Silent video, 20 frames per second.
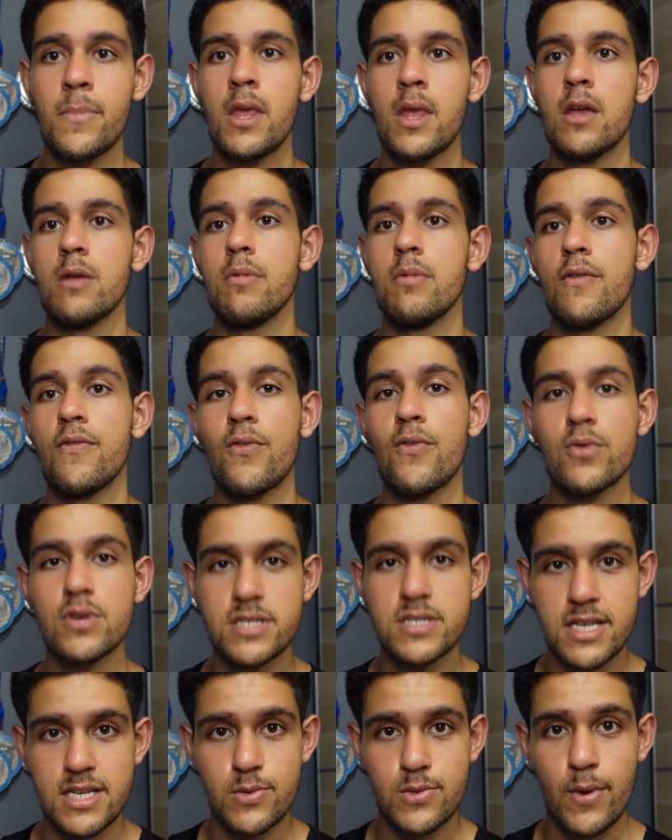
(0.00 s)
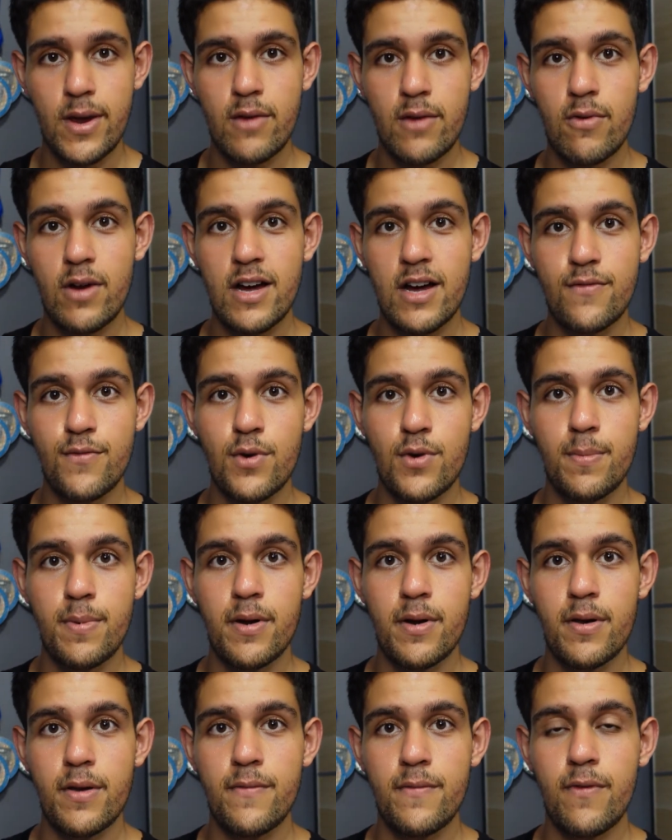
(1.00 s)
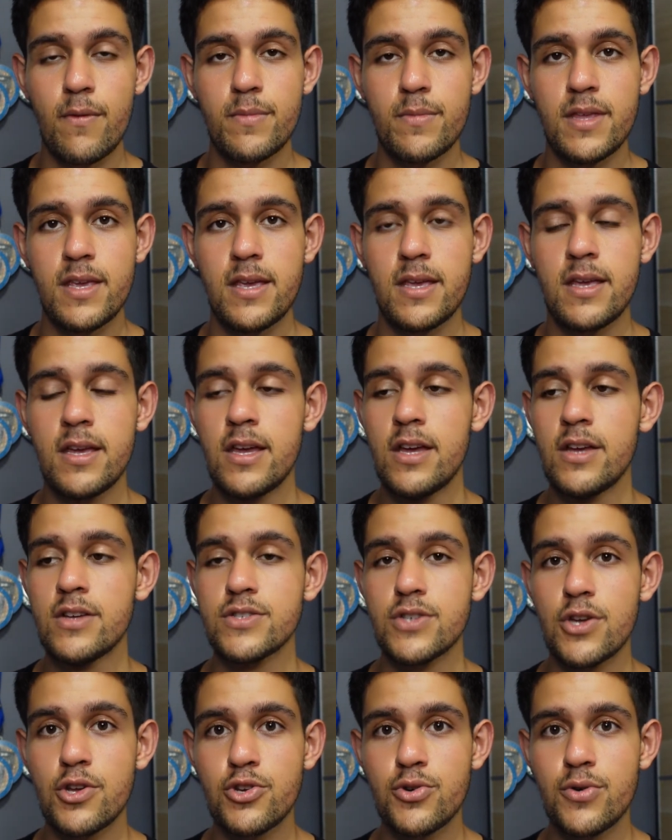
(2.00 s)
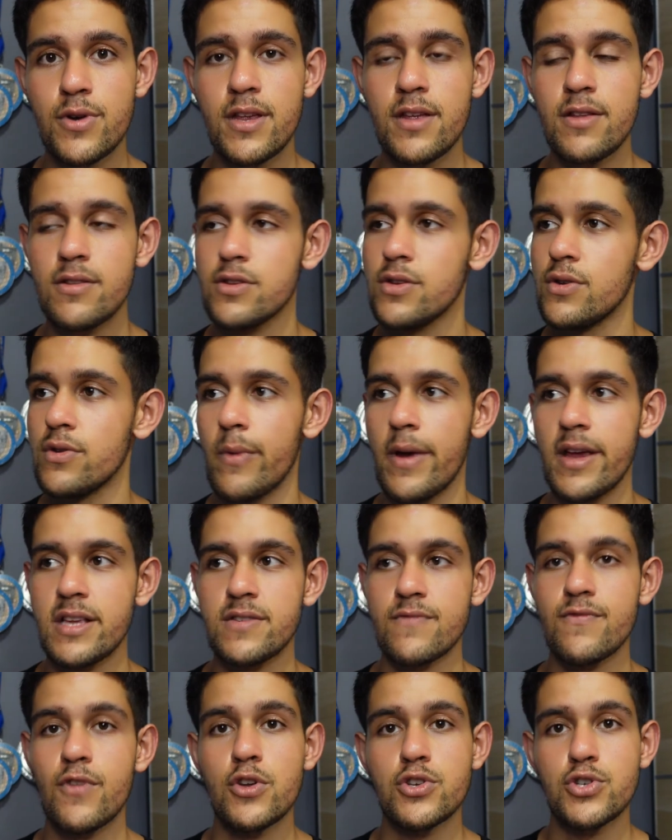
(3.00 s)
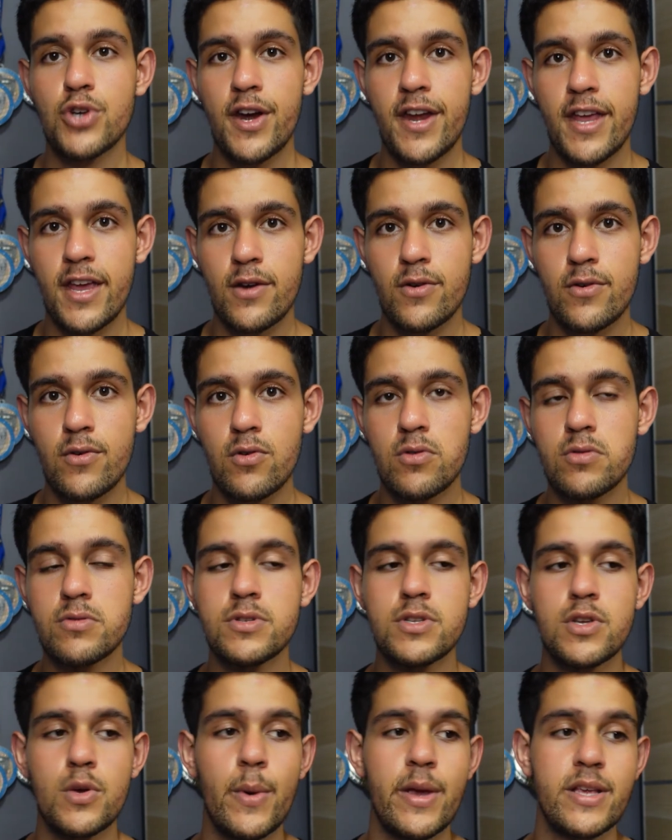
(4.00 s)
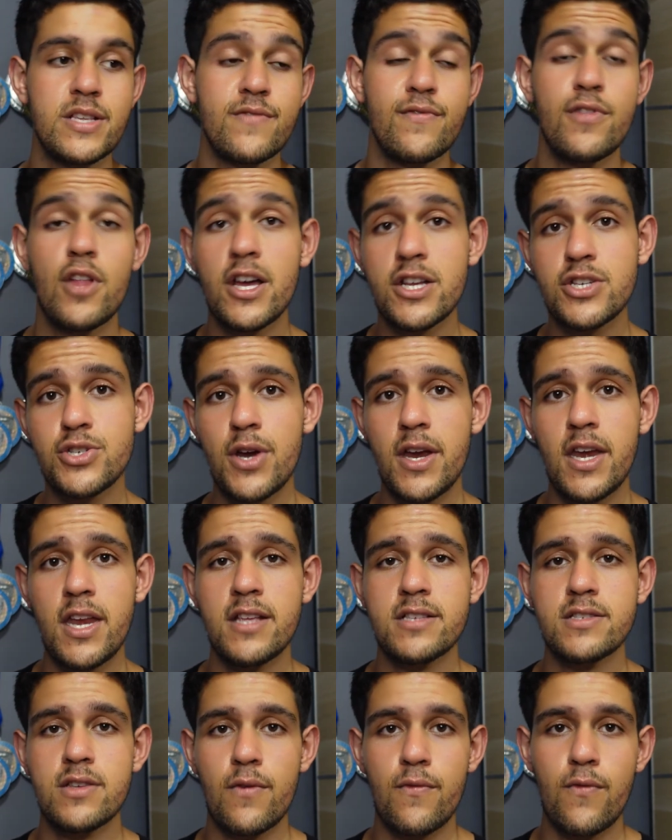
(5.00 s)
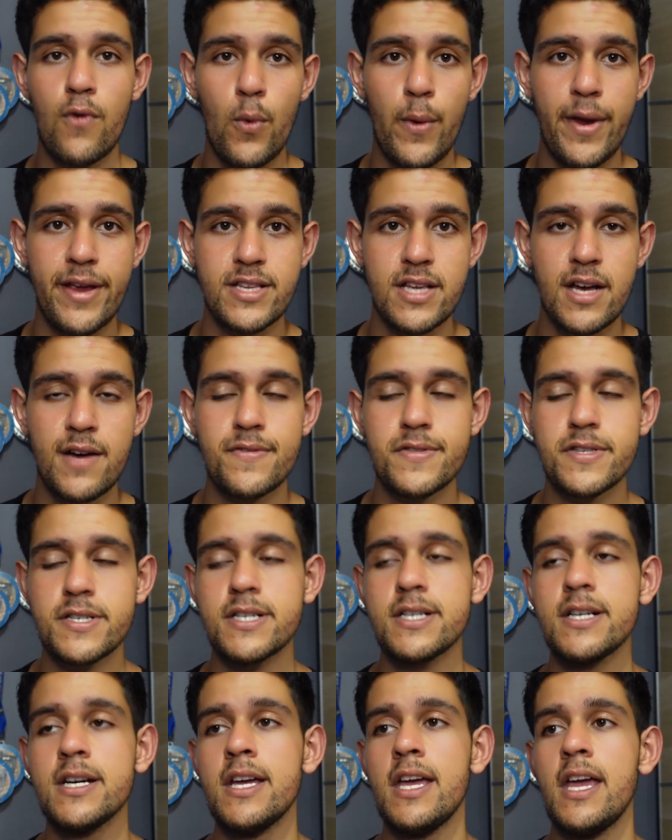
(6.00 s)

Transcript: It'd be a 4 to 6 week recovery period from the surgery, 2 weeks of no training at all, 2 weeks of light training, so 4 weeks after,